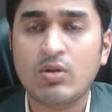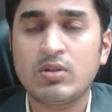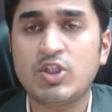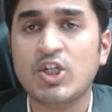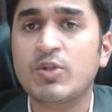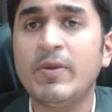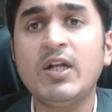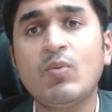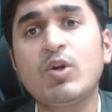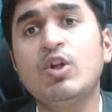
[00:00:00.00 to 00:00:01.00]

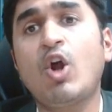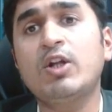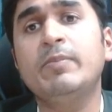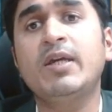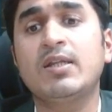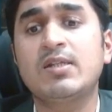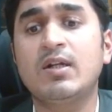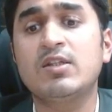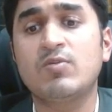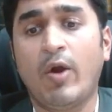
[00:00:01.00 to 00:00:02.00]
judgment would not be considered
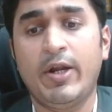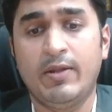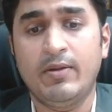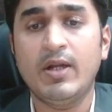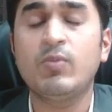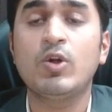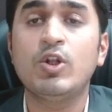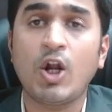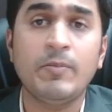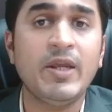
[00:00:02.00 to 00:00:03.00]
as void. It would
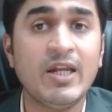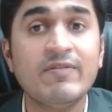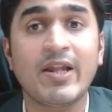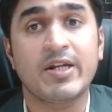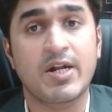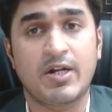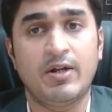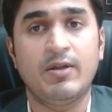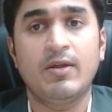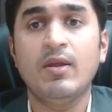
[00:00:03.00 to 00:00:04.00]
not be invalidated.
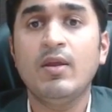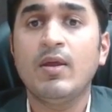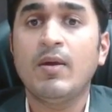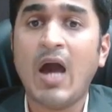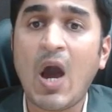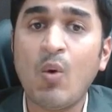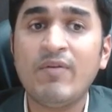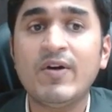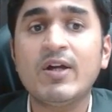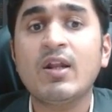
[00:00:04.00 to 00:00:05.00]

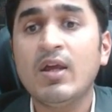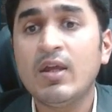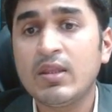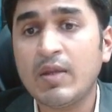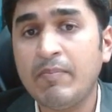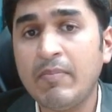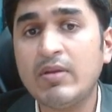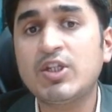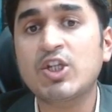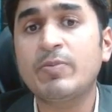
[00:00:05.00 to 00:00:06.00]
However, the
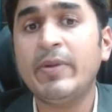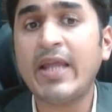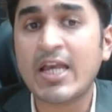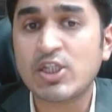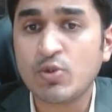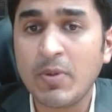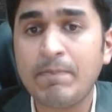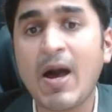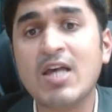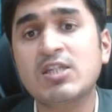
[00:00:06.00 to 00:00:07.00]
judgment has to be
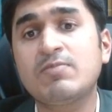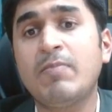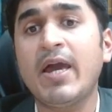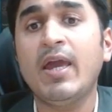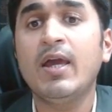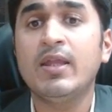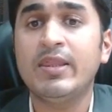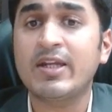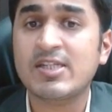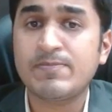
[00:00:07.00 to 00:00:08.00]
passed by
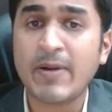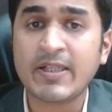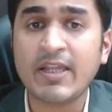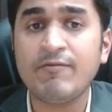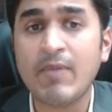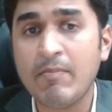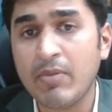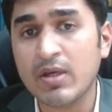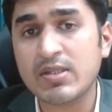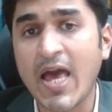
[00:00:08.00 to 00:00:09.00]
the respective
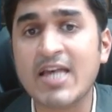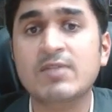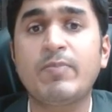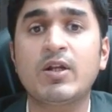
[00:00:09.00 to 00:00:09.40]
members as per